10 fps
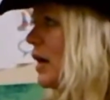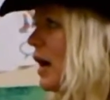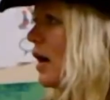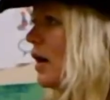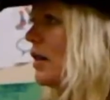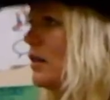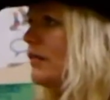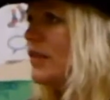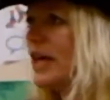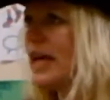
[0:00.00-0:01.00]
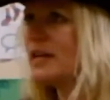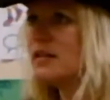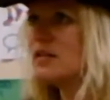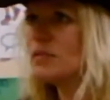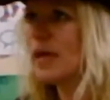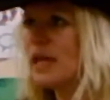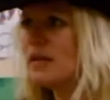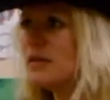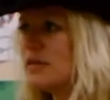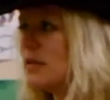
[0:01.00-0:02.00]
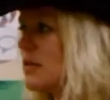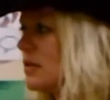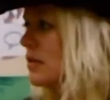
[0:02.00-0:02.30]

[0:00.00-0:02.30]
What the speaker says: all of the hands raised.